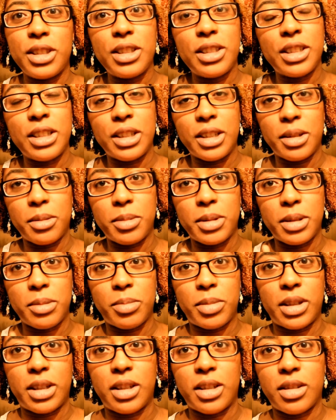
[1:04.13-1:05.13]
a time in the
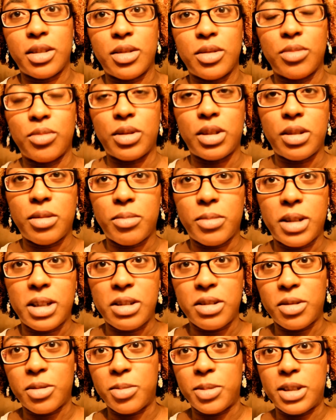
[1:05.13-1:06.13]
past when my
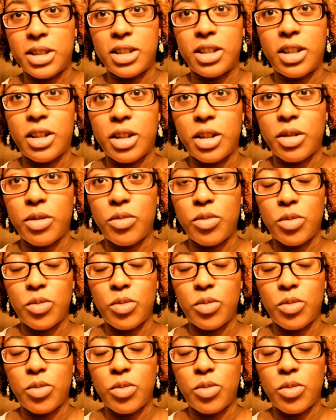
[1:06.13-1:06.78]
husband and I,